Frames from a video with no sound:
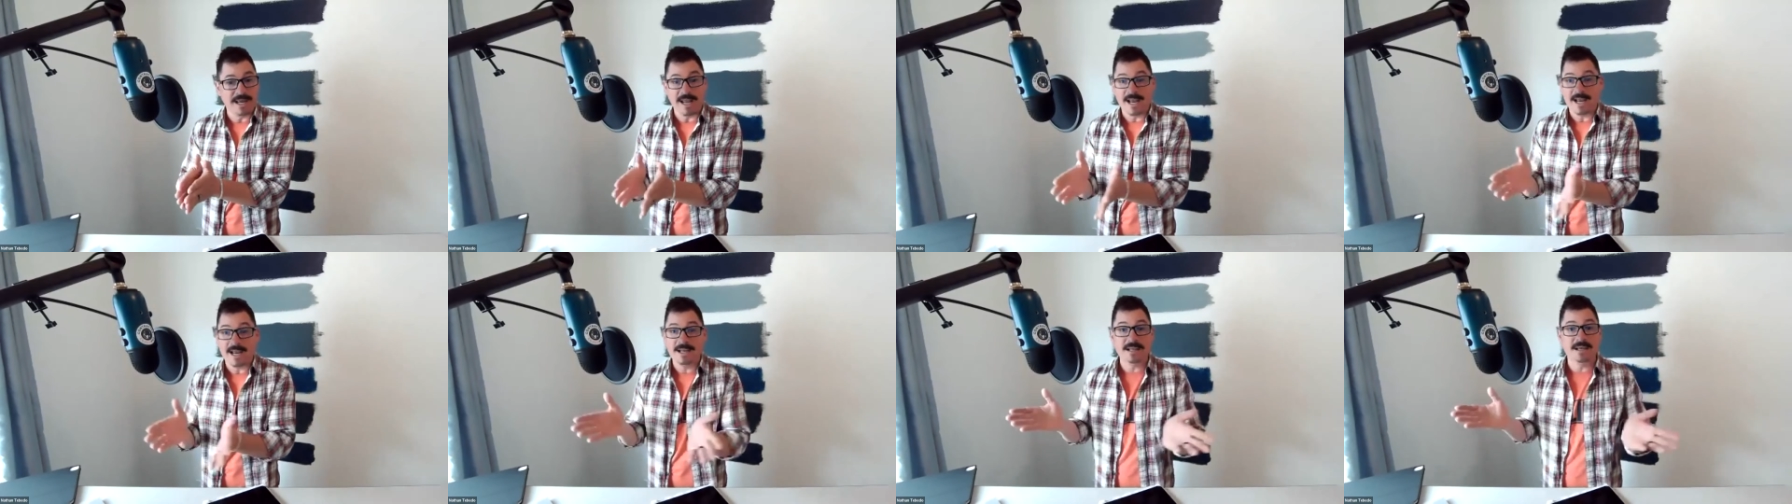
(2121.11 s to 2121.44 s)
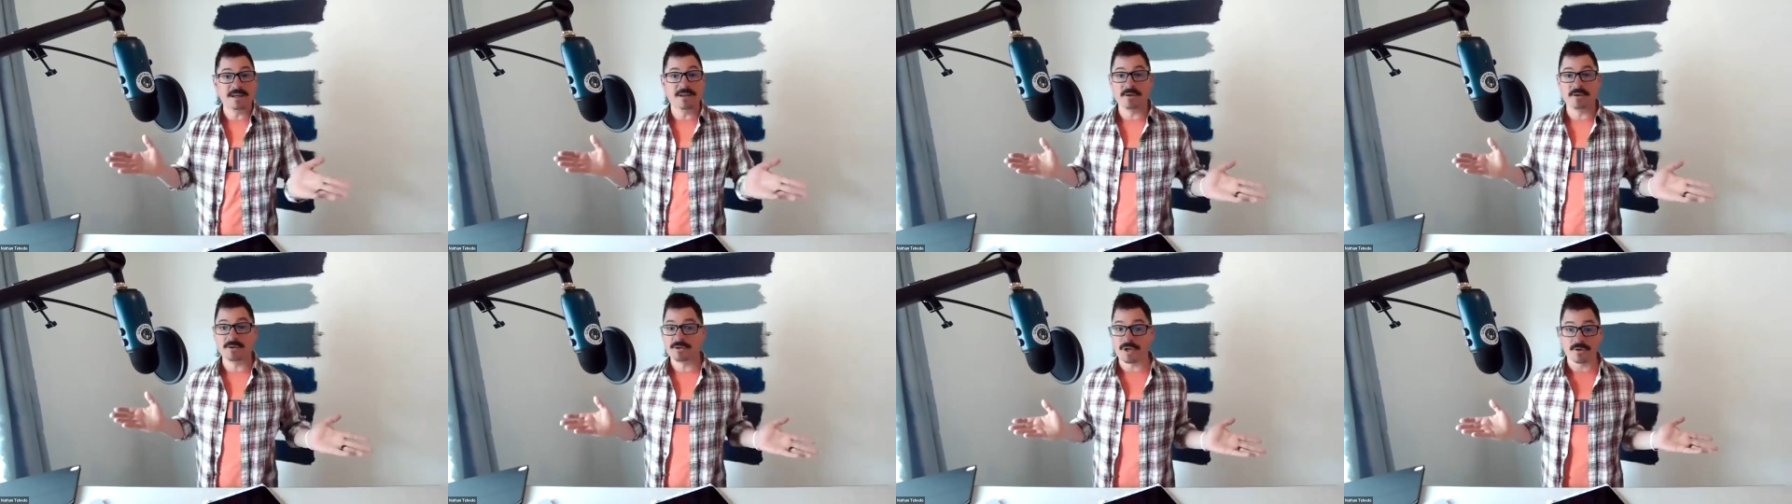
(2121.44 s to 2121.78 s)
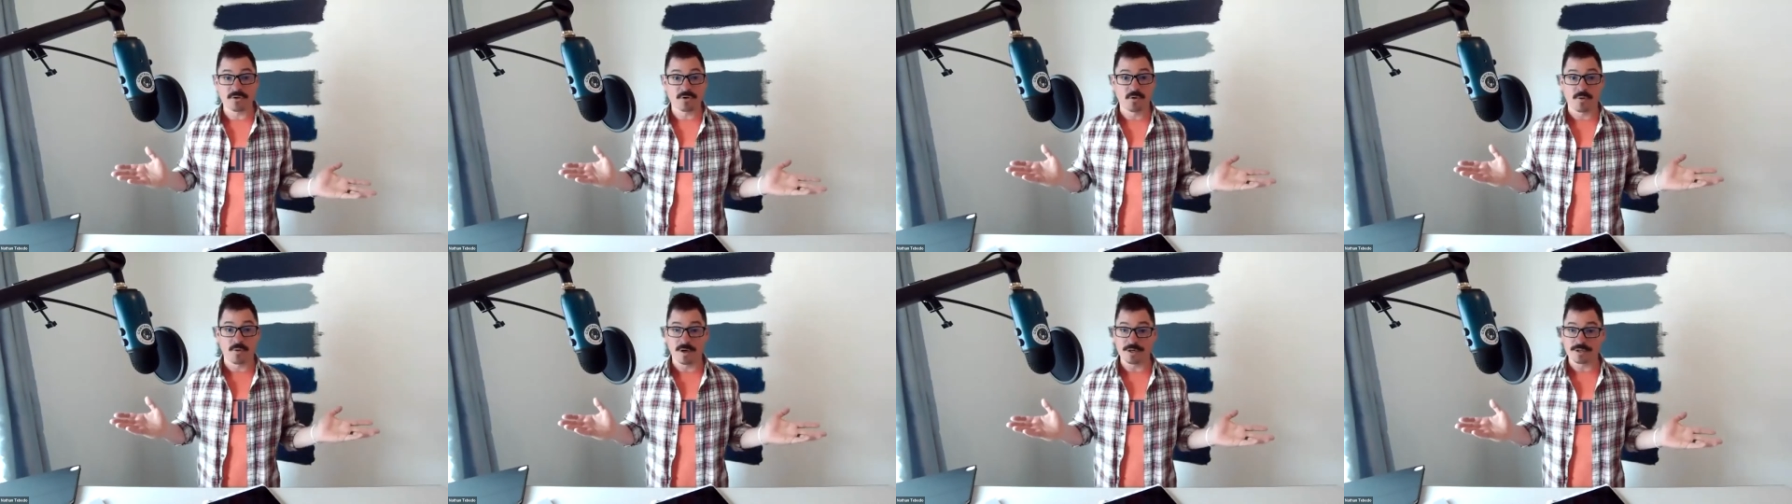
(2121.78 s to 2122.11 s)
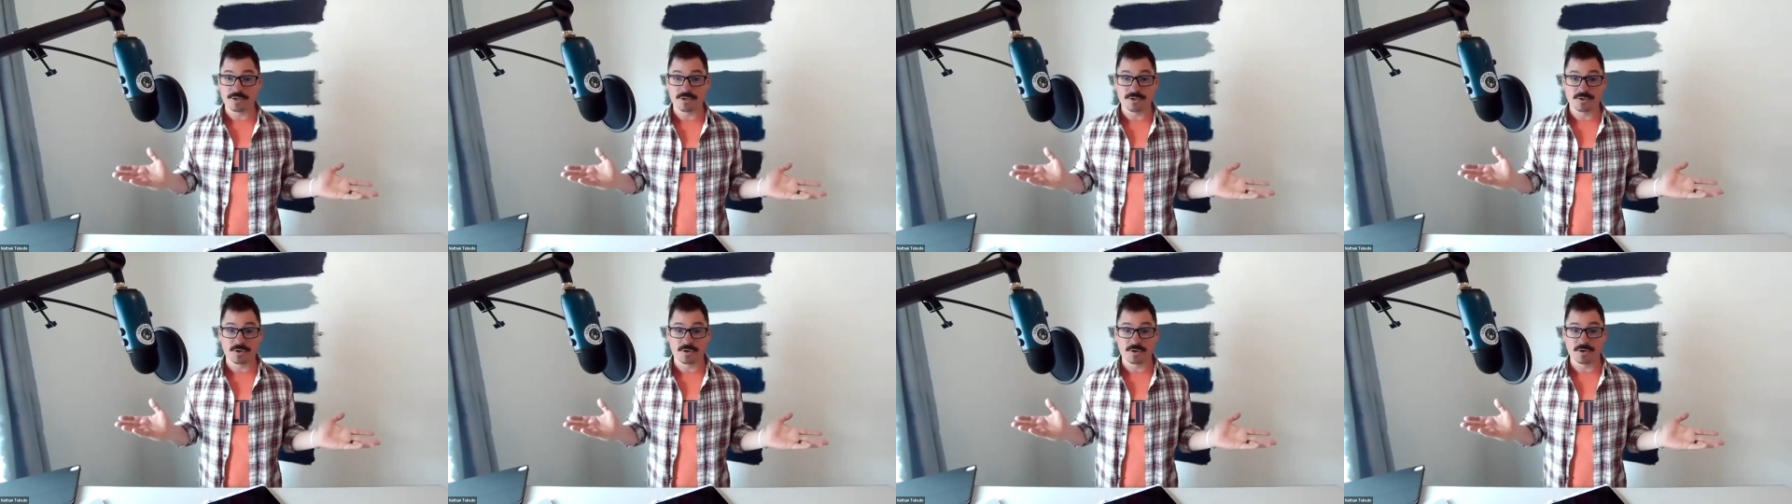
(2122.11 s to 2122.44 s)
any of those other
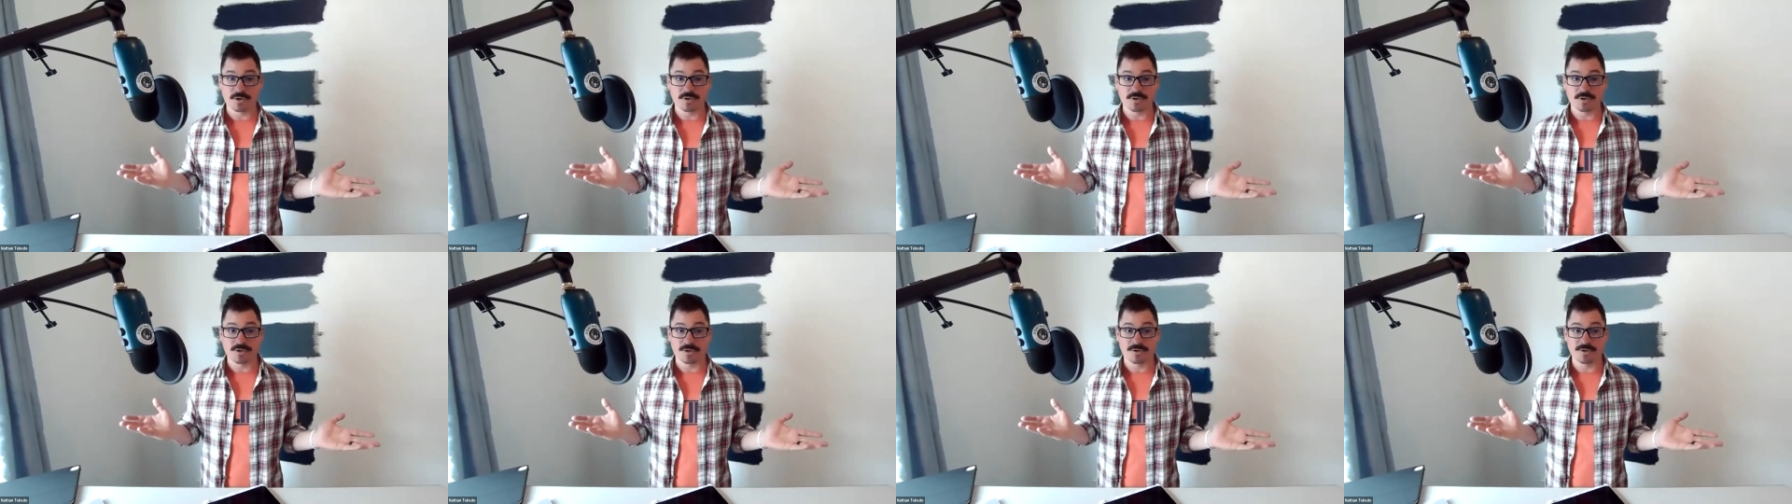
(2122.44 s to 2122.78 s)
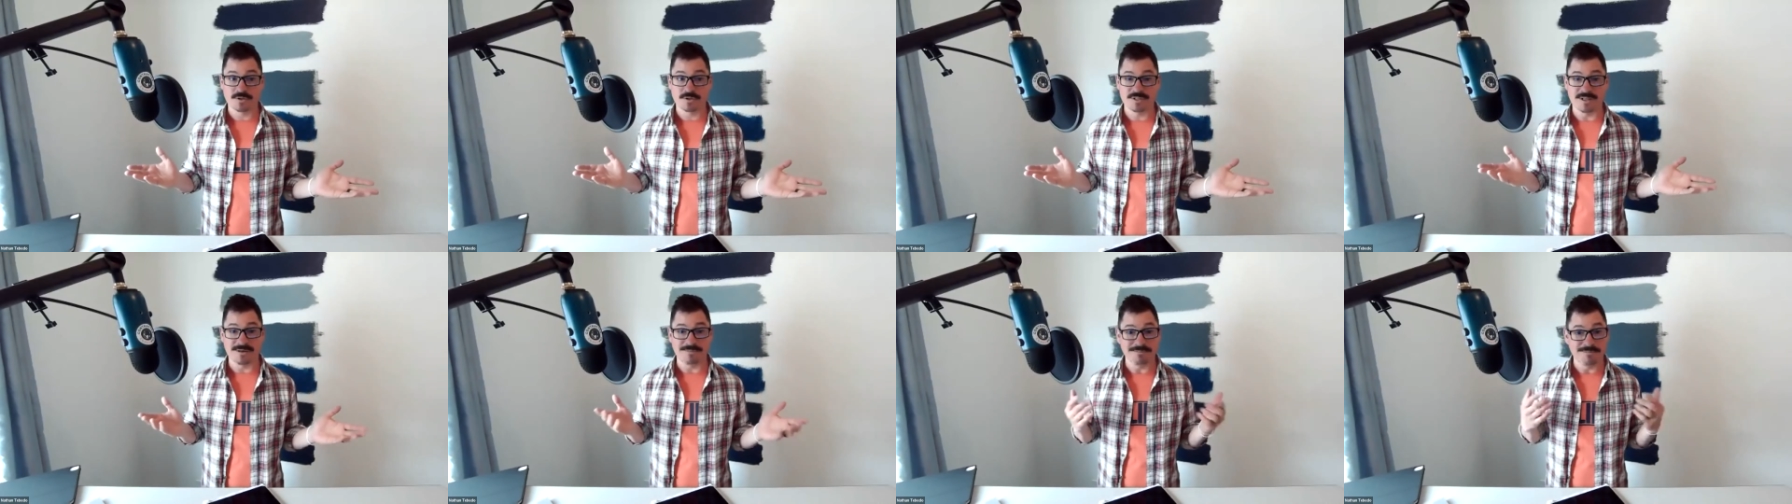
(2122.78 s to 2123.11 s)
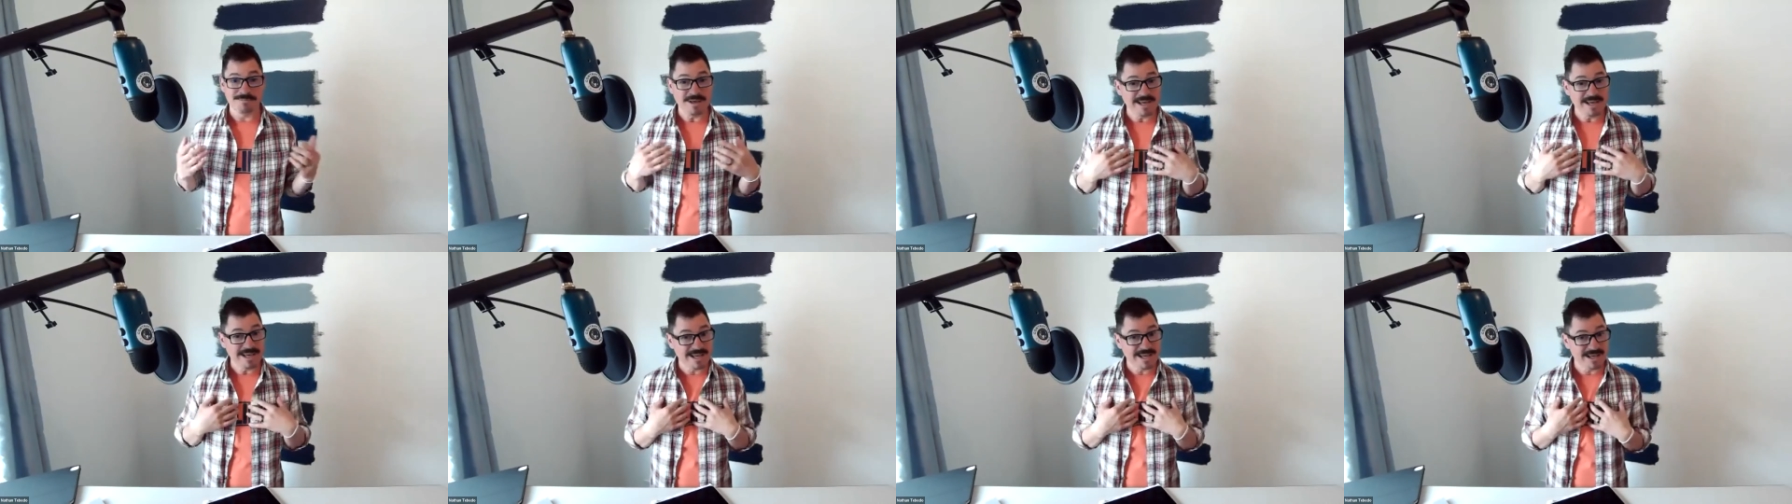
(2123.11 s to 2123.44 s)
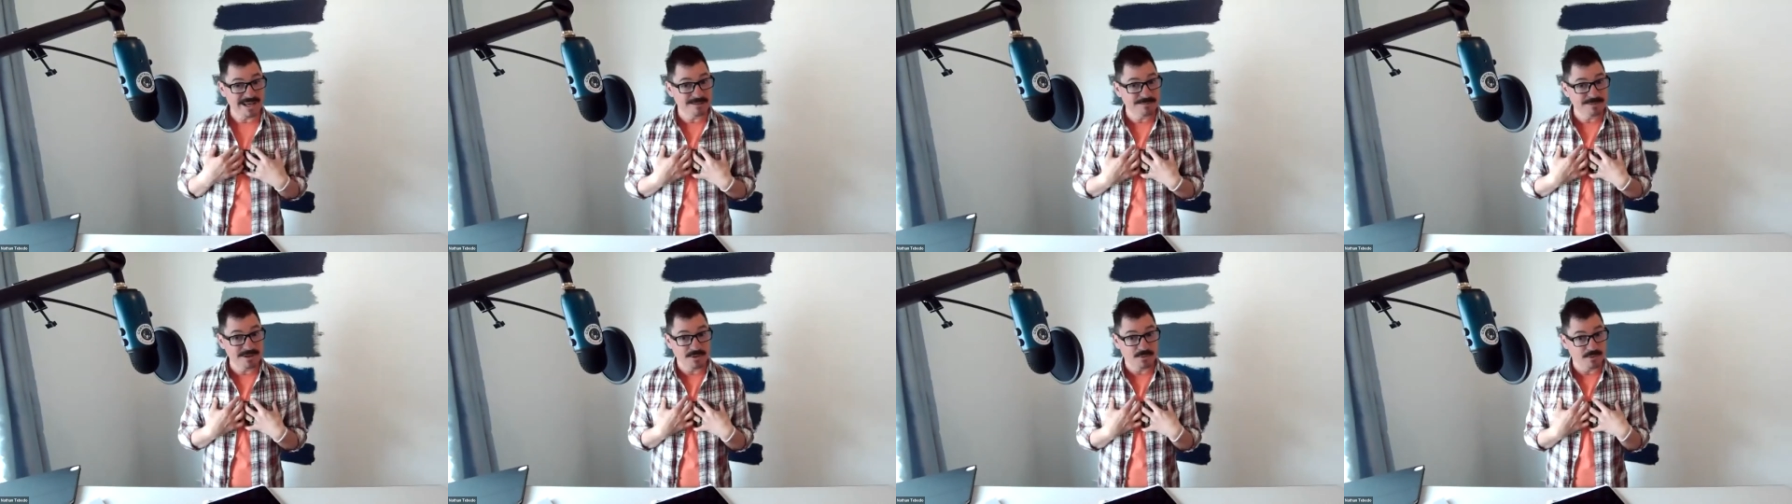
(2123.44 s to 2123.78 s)
questions or concerns that
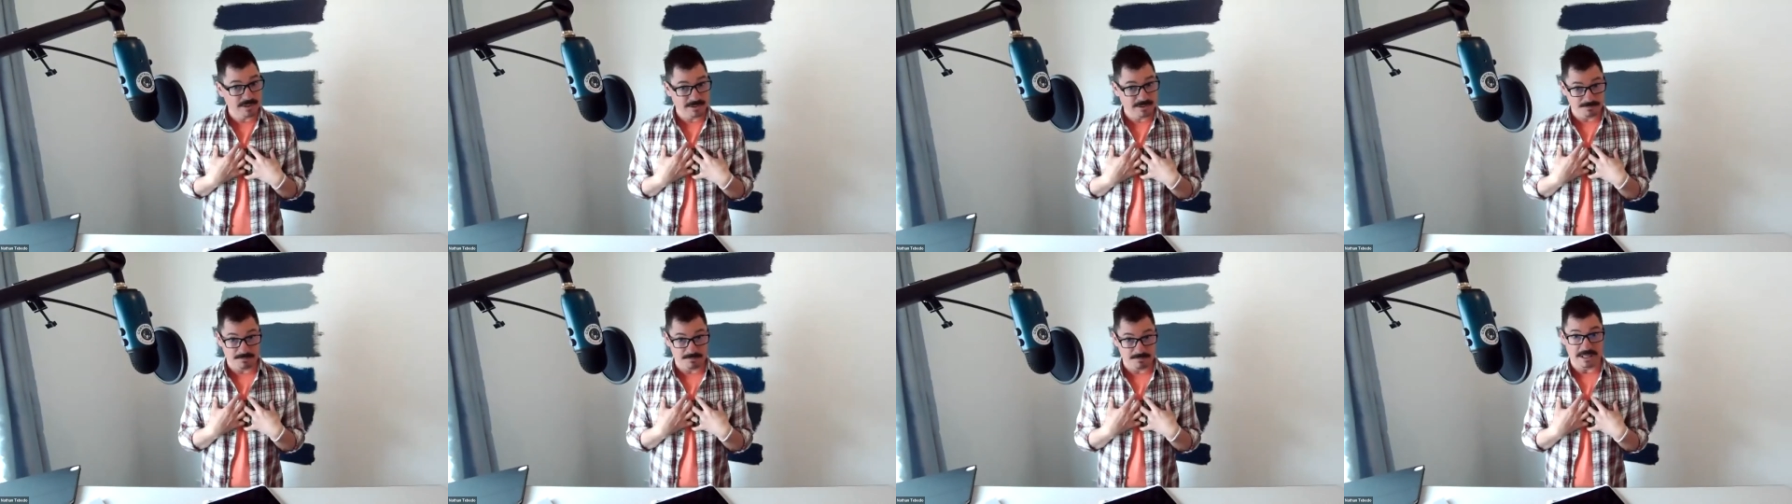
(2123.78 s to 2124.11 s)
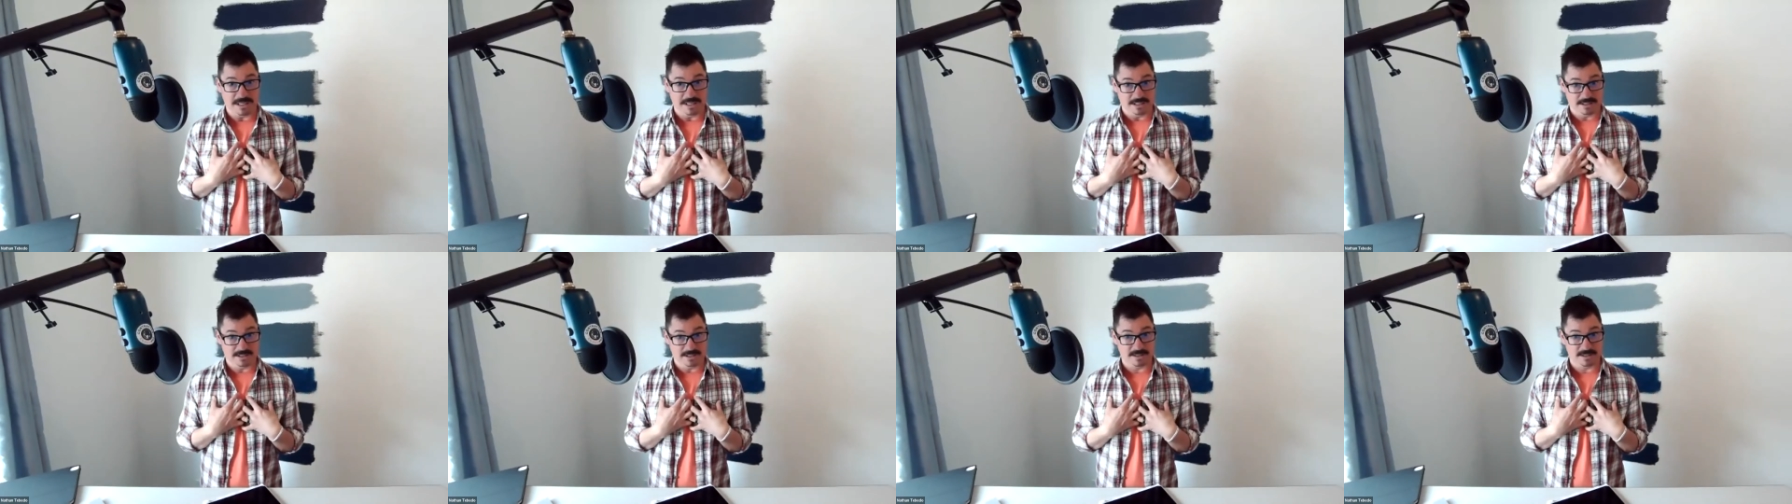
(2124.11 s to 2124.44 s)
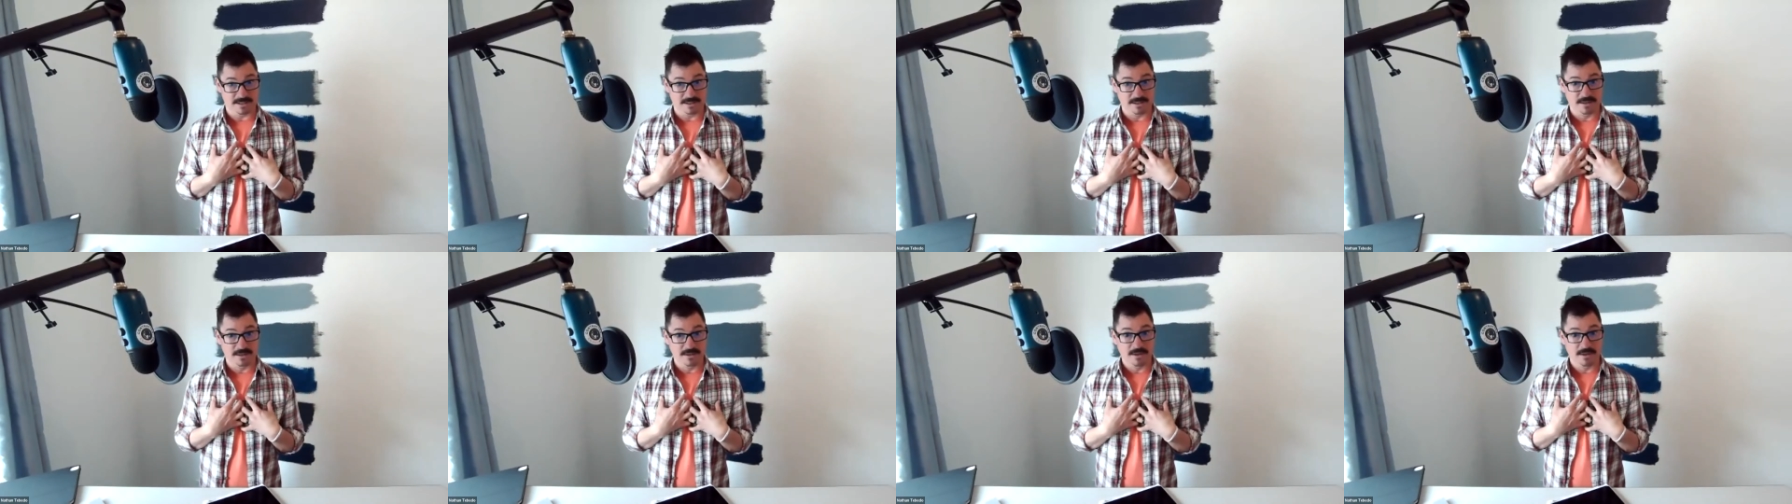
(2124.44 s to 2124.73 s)
maybe we missed